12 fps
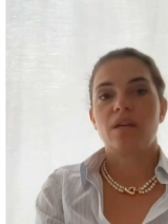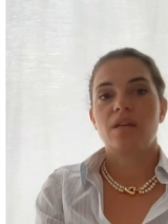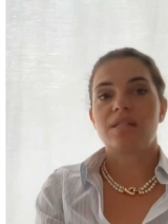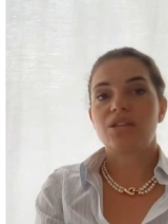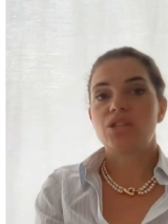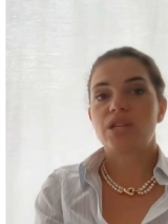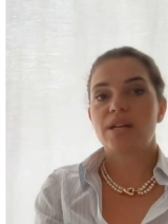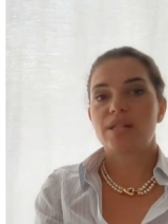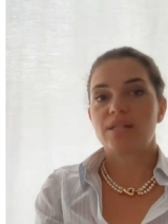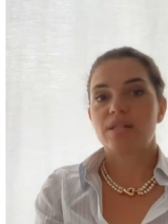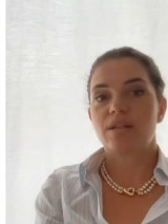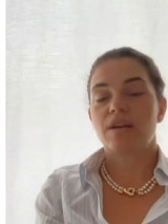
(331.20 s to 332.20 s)
such
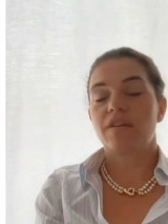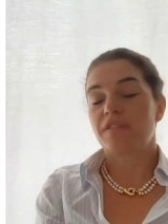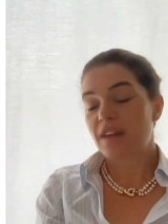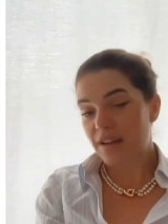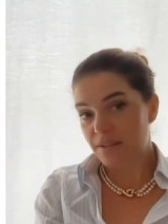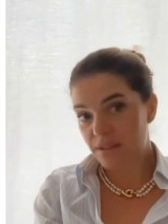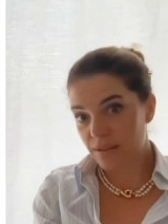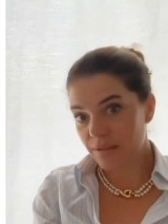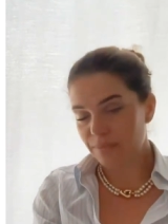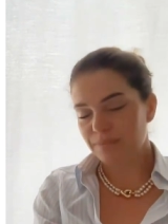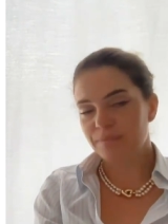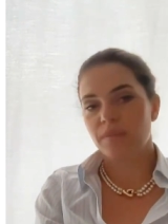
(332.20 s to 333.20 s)
as uh, thefts,
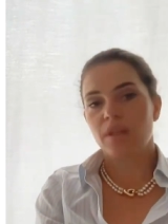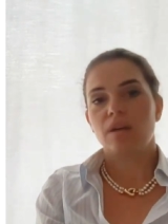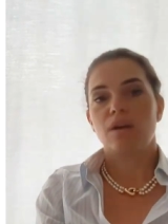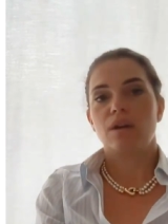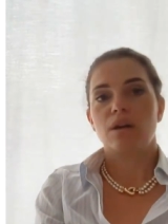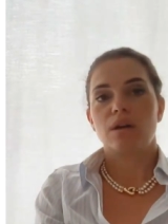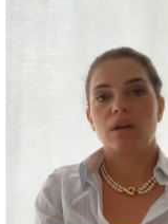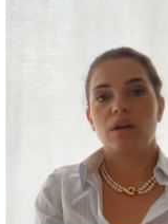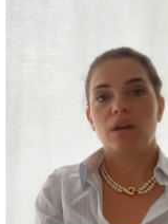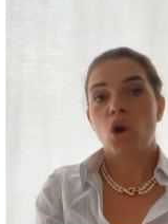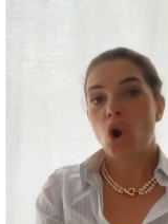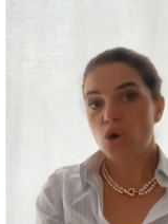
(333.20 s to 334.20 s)

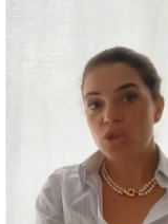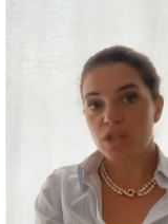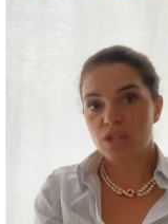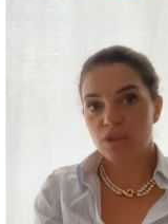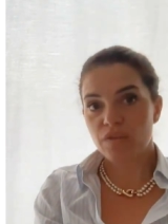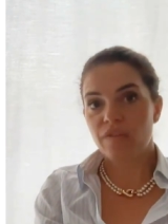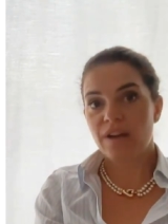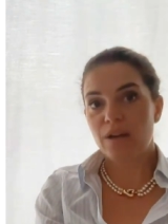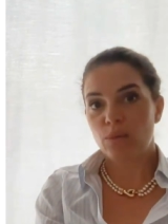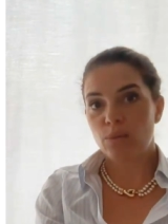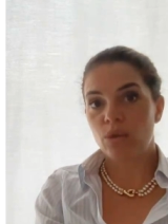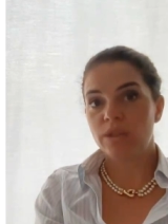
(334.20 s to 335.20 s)
uh, losses of
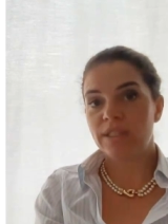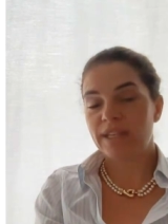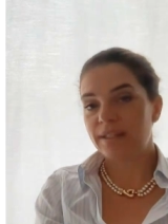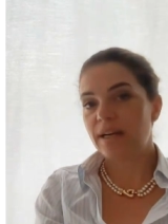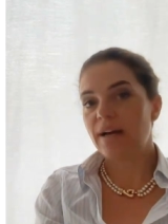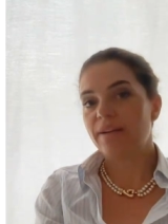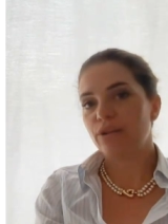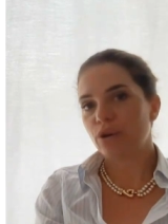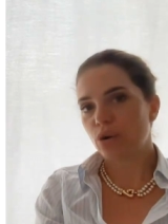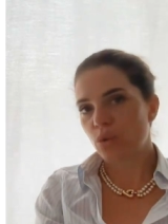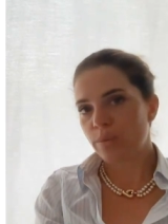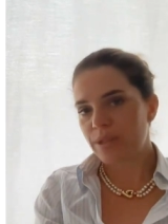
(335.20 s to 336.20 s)
valuable data and
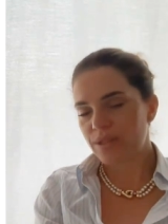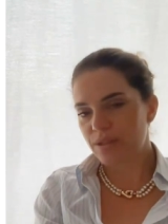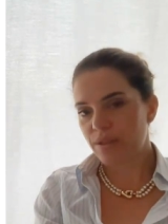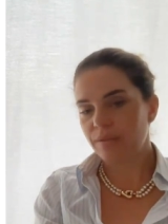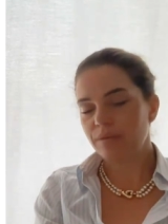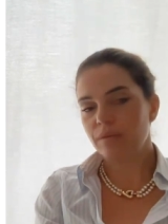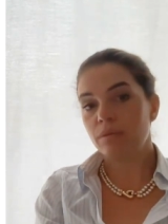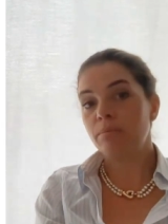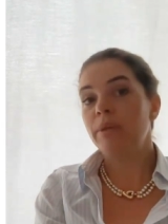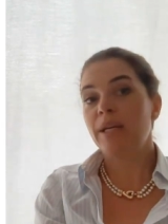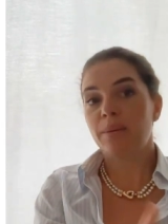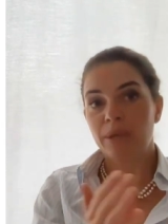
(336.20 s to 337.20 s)
documents, uh,
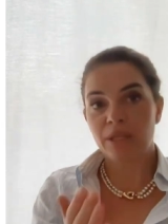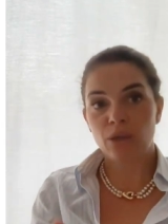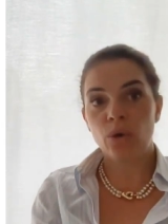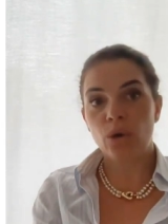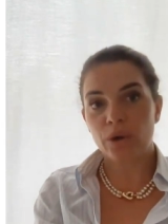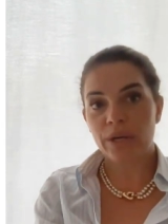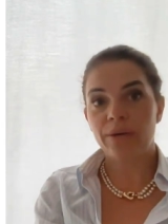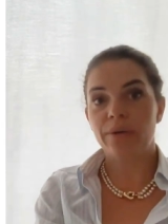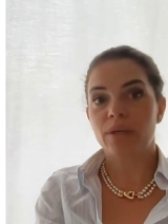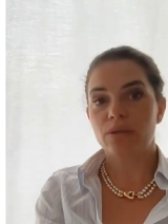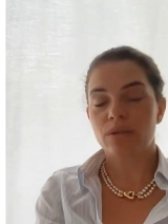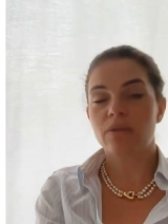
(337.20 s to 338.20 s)
maybe no longer
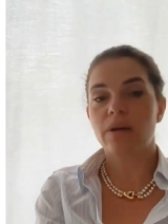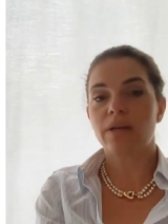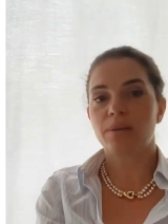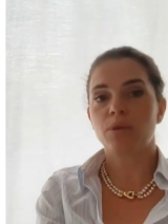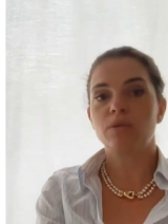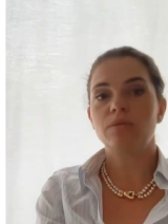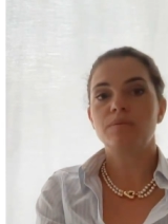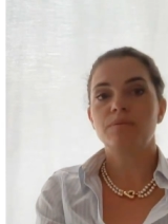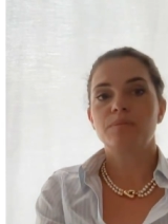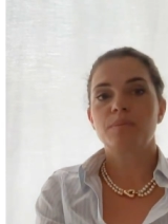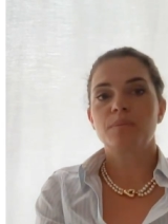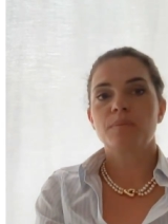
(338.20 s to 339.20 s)
reconstructable,
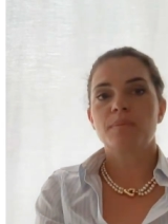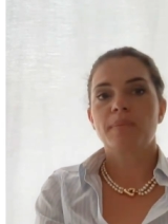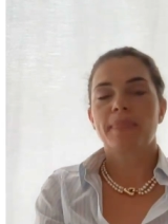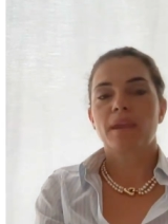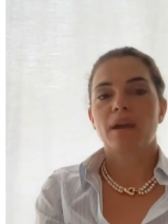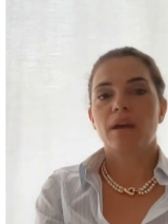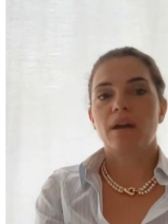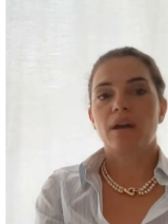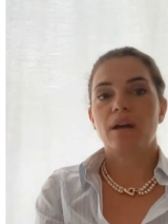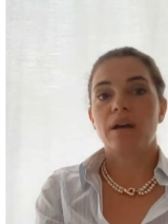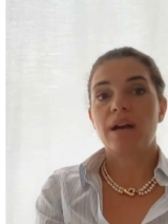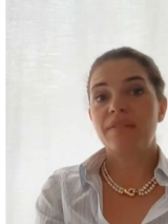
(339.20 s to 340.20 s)

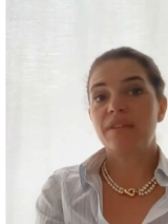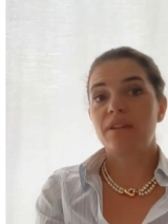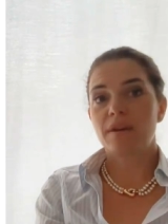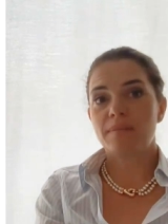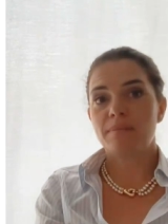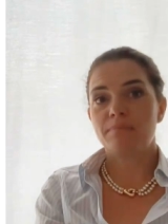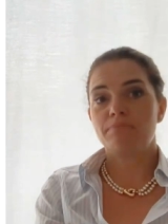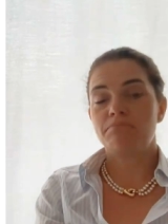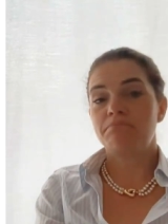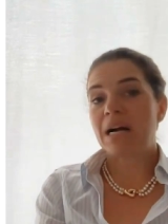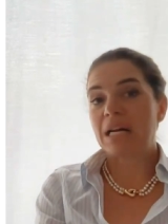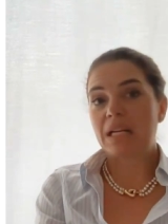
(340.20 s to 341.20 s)
uh, rather than
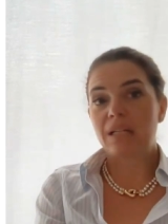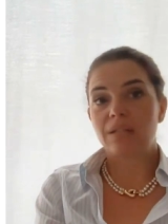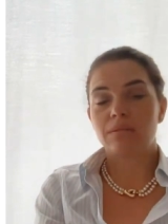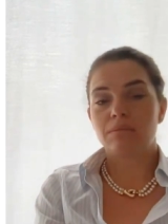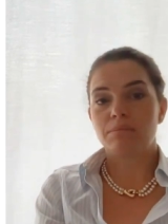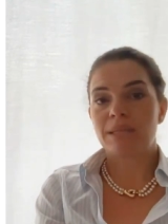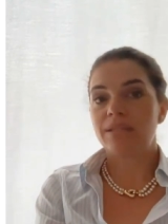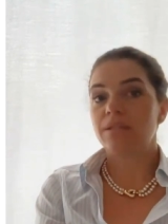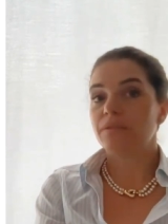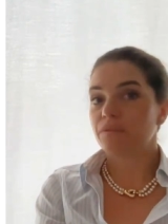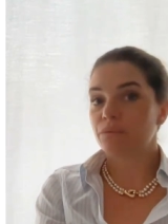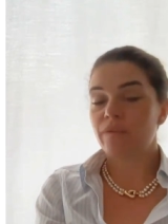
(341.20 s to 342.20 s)
banal
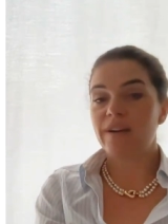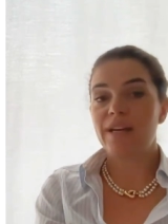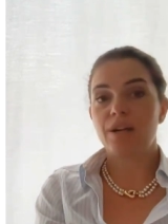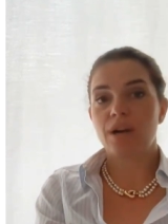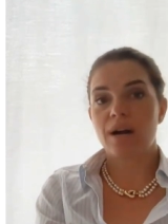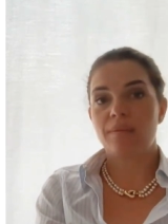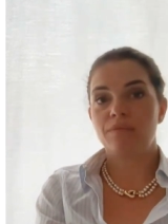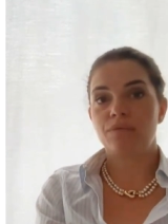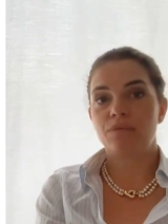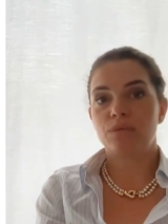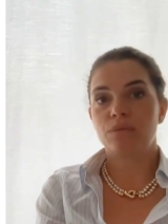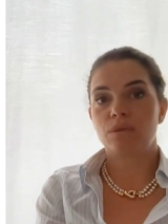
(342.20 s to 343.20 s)
but very
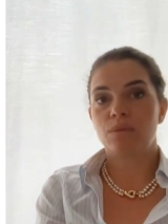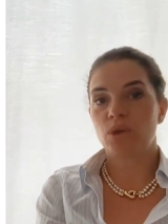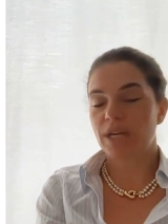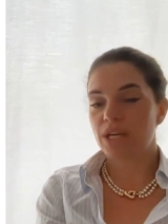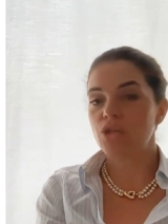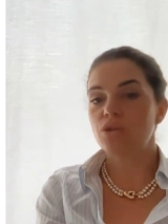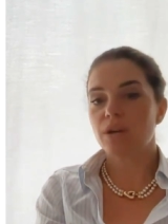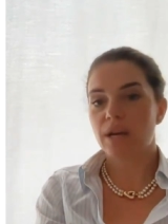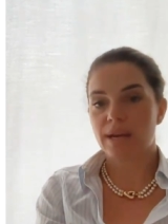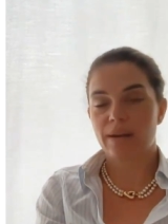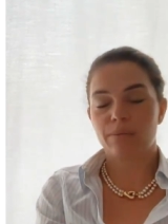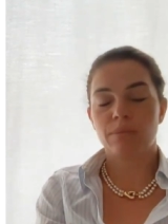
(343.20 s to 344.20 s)
harmful
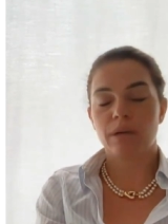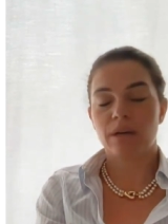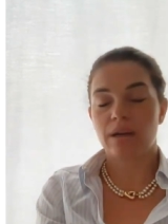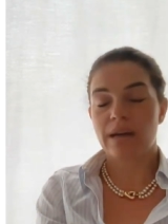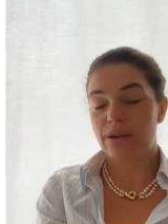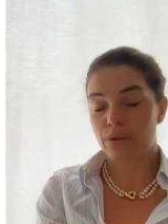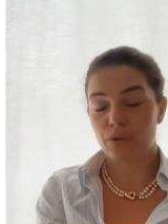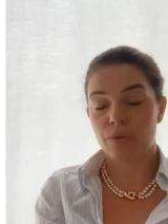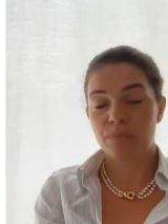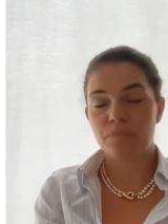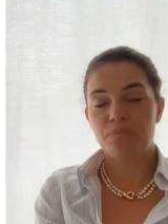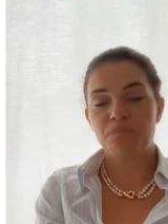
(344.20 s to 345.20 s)
communication er uh, error.